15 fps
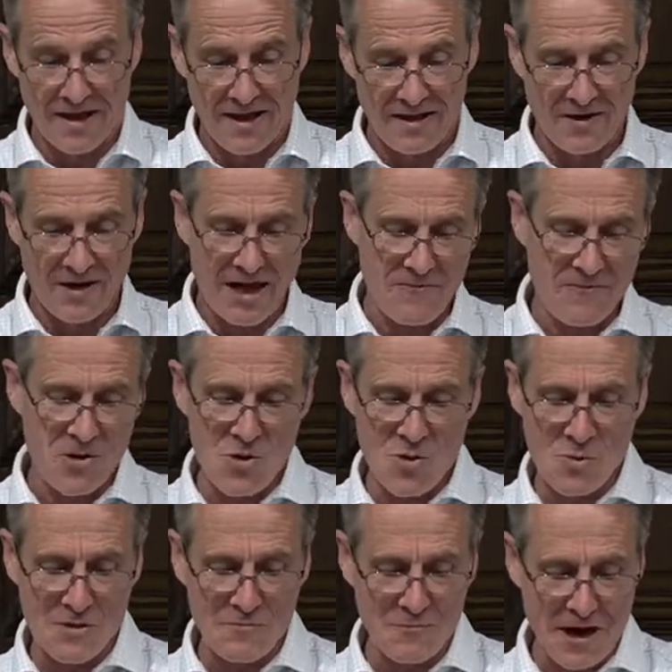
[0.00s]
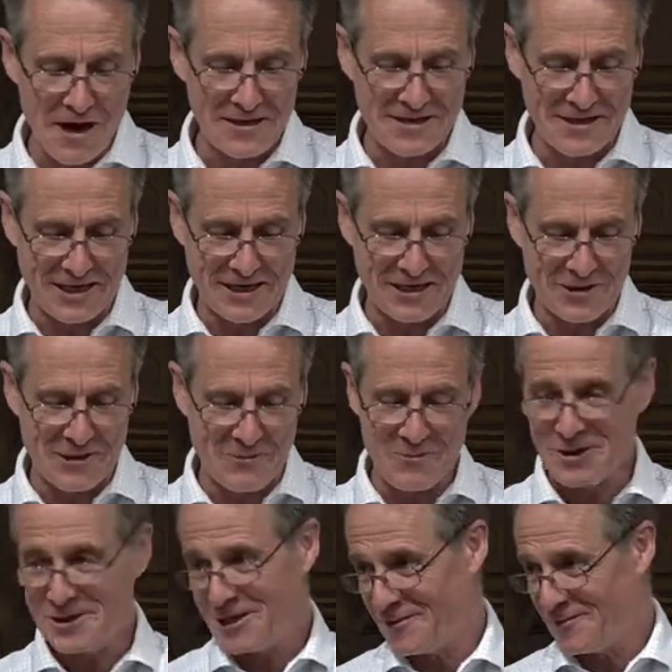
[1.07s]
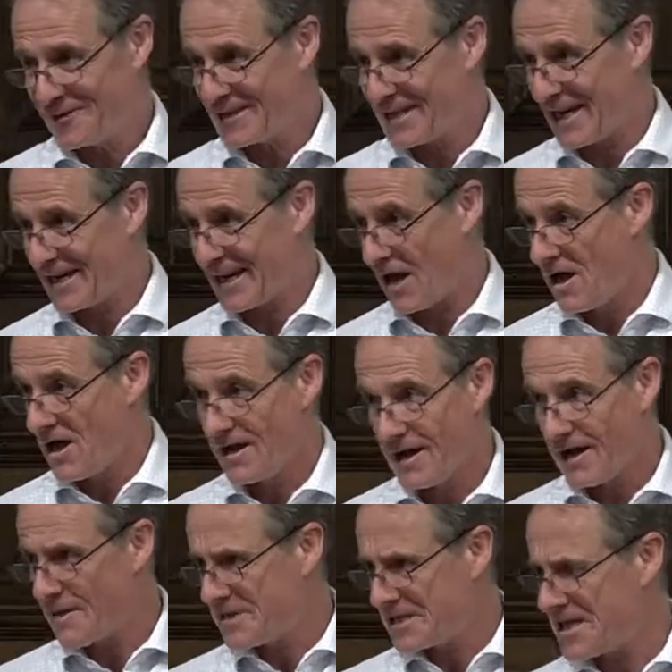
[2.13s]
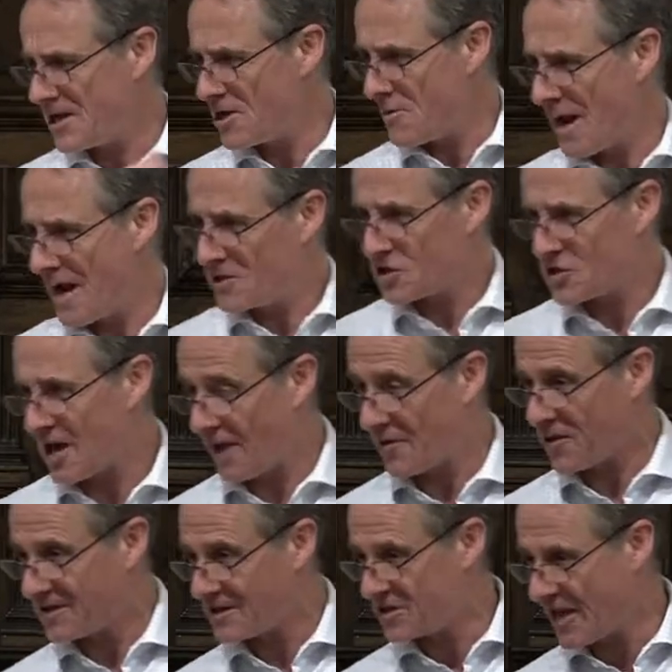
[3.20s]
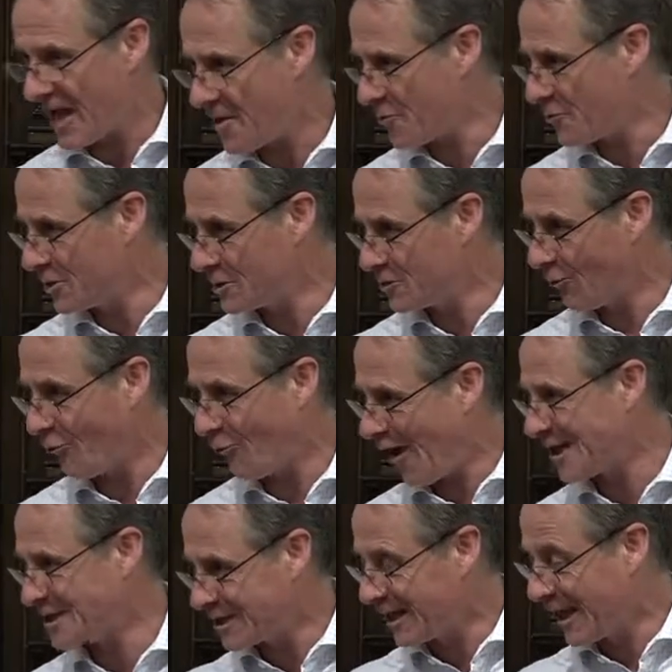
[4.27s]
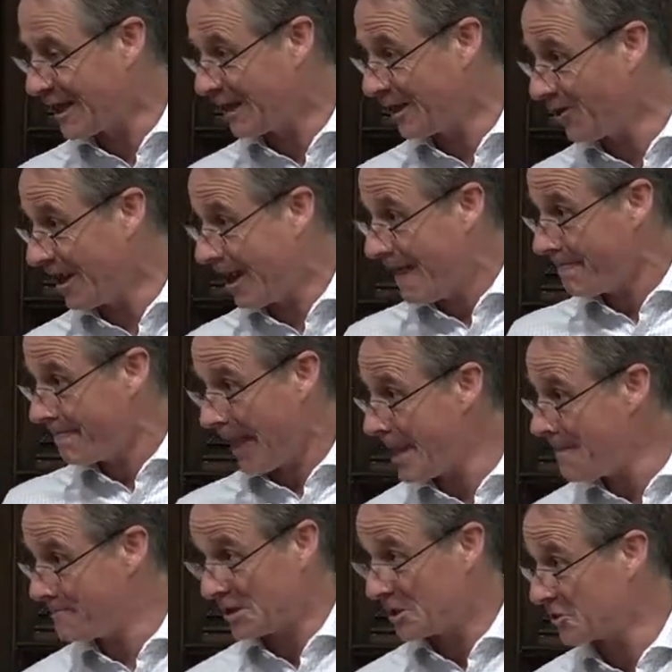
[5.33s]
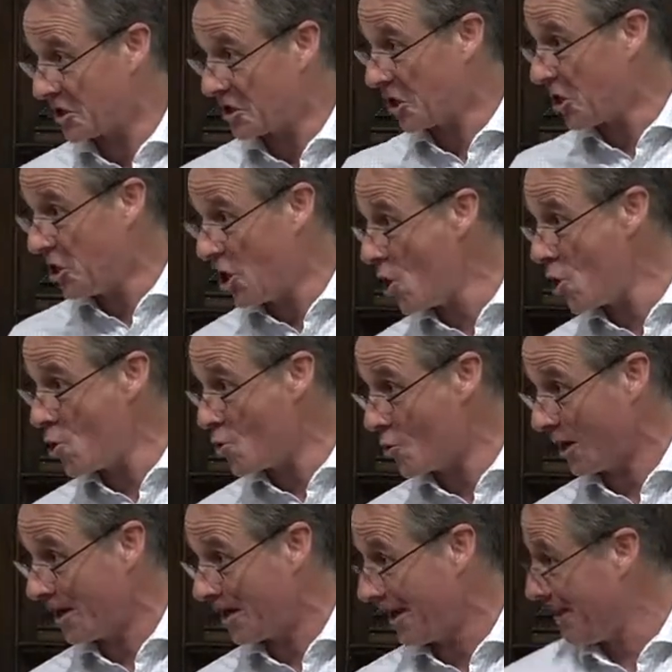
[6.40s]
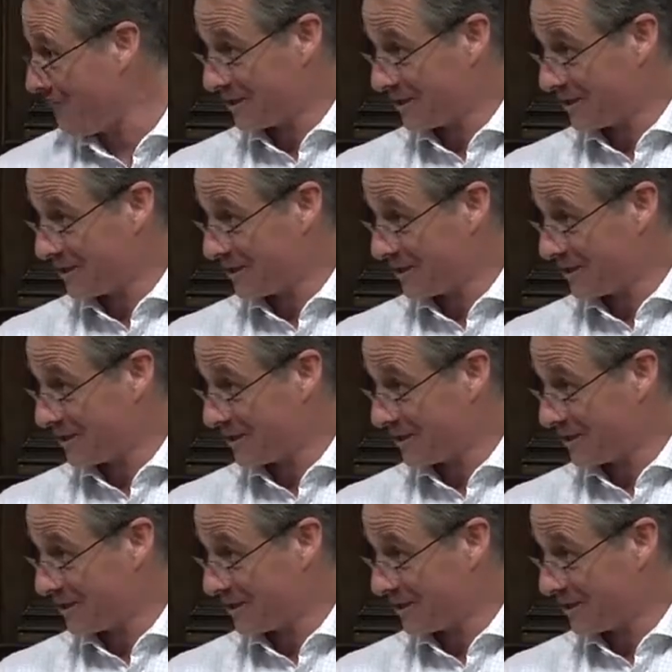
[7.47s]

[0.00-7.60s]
You know, if you were writing it, you know, wouldn't you have said, now, now let me tell you about Seth. Seth was fascinating. You know, he built a canoe. It